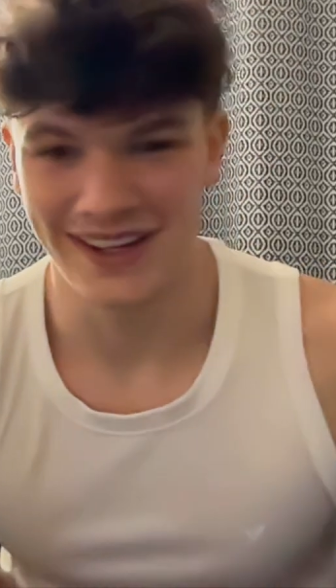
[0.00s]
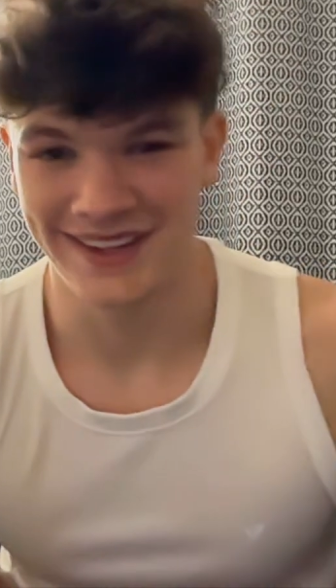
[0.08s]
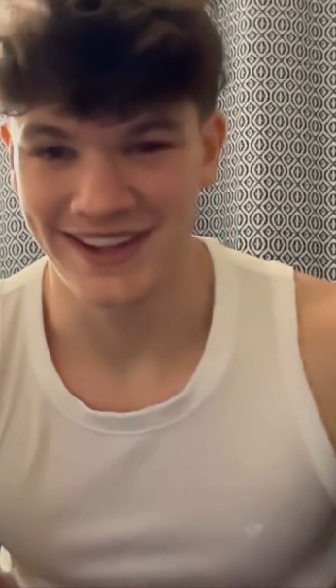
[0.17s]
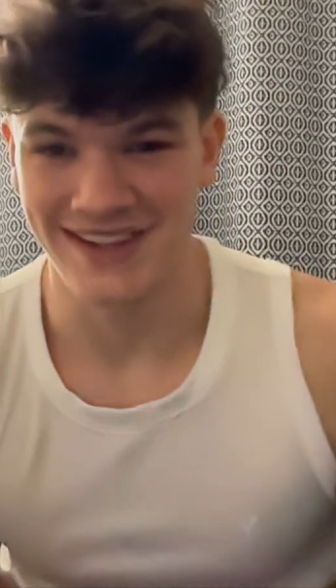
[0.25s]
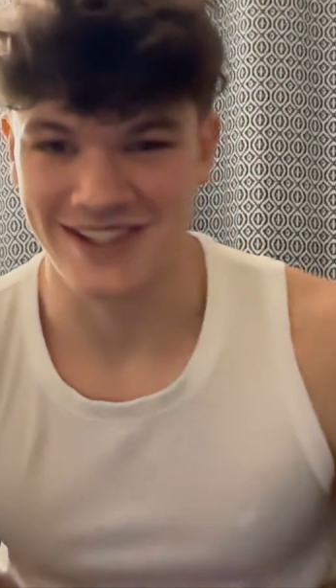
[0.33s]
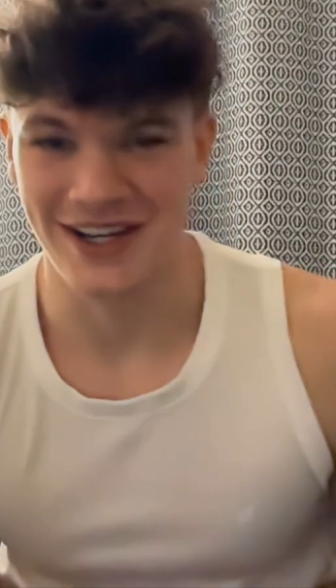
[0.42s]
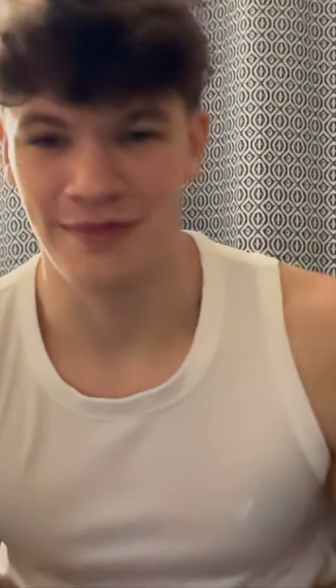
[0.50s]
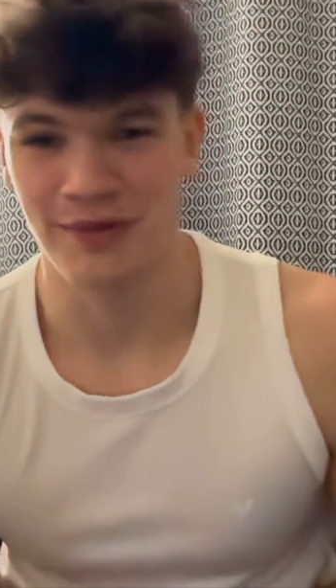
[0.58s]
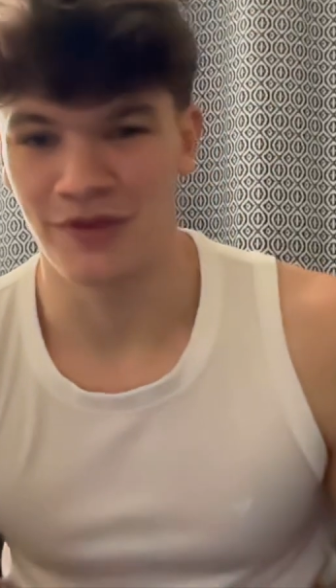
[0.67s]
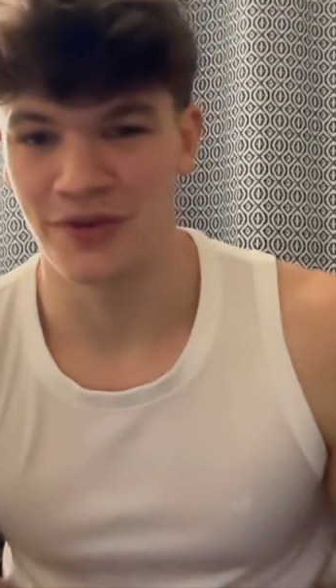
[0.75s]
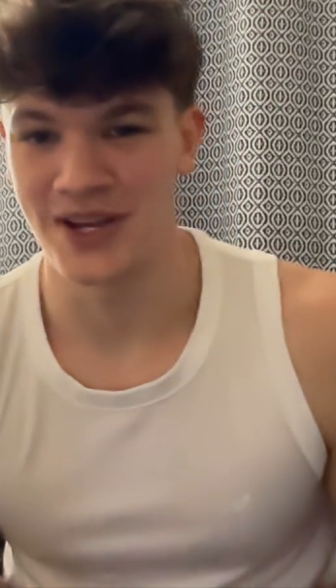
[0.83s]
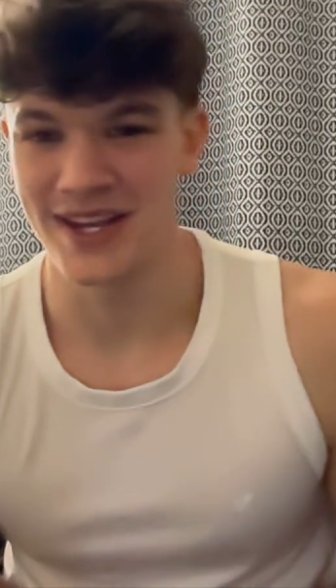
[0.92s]
next couple
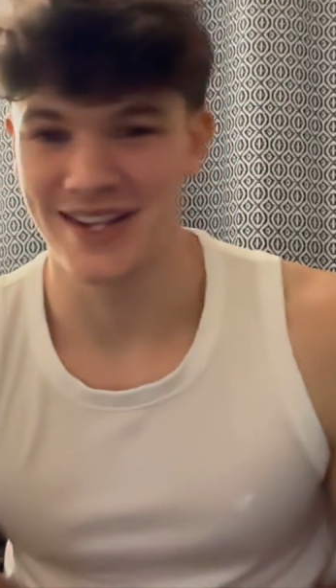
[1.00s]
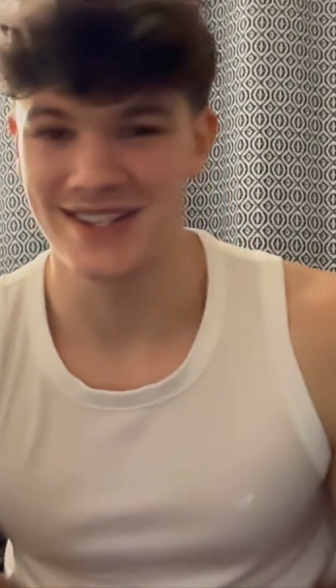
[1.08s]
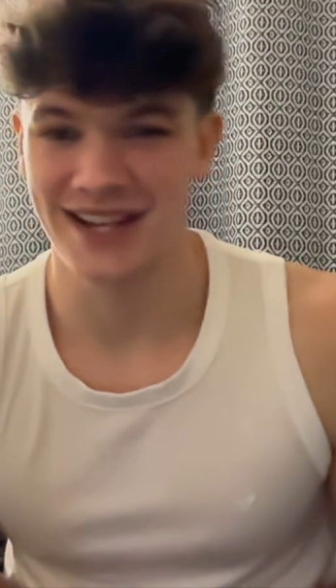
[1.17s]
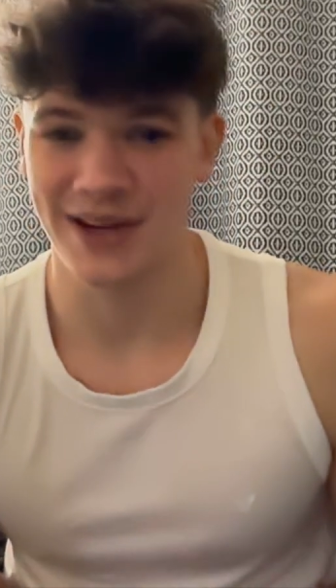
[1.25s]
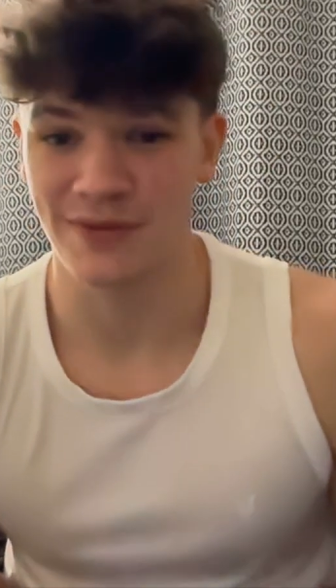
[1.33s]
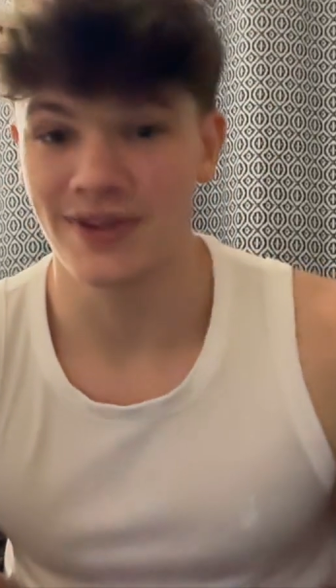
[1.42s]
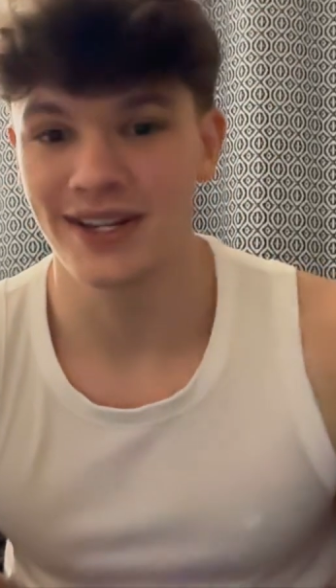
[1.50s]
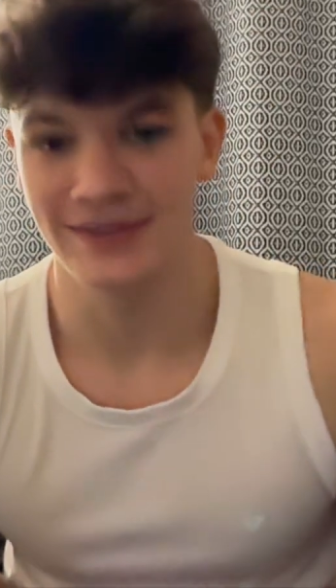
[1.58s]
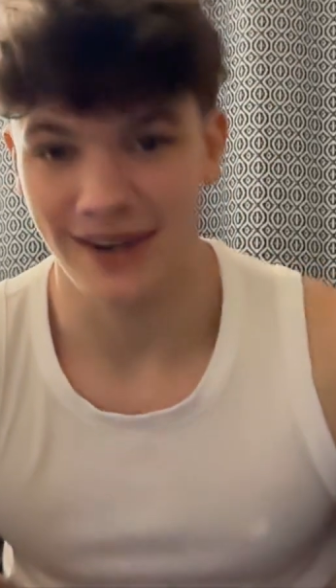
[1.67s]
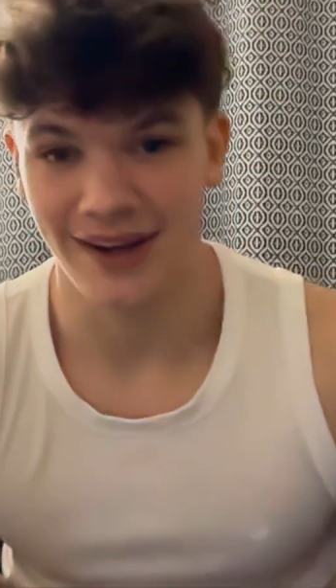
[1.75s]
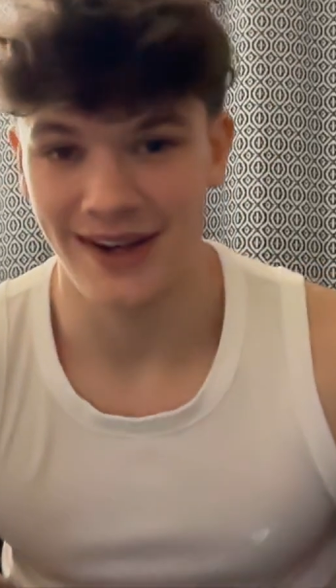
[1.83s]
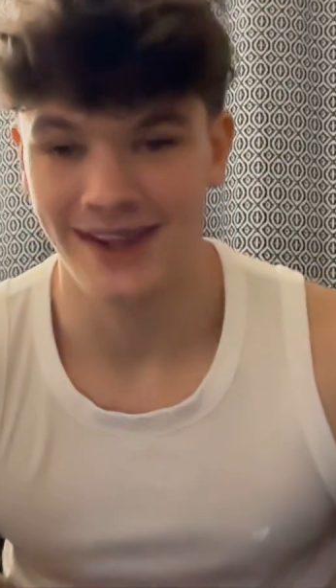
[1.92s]
of weeks and really
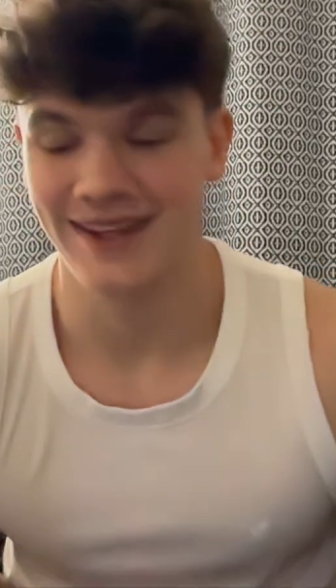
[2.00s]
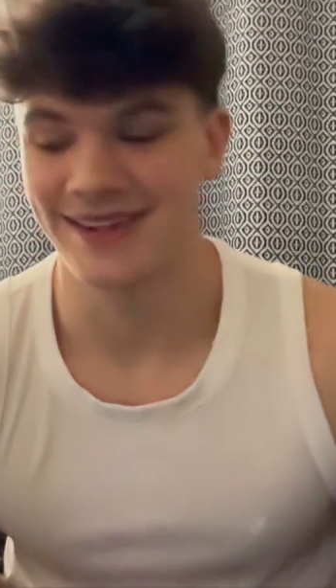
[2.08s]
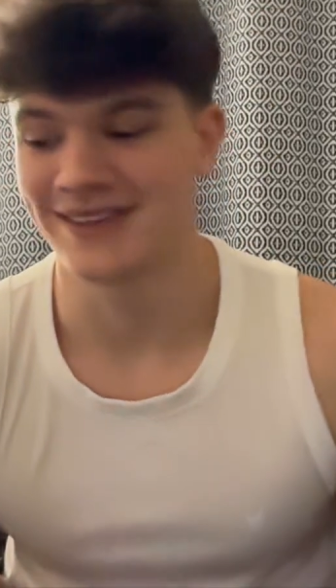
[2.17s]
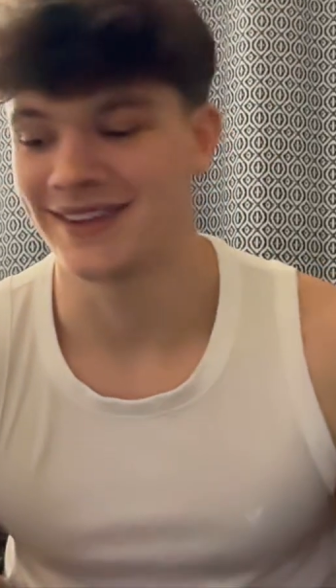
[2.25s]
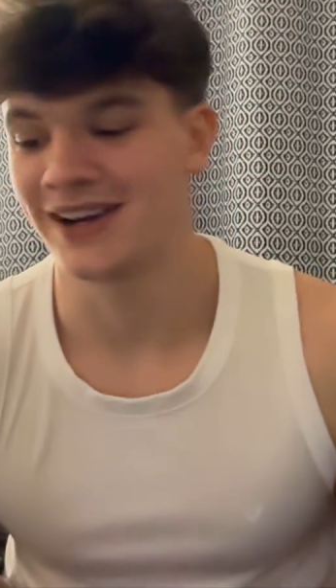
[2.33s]
dial in.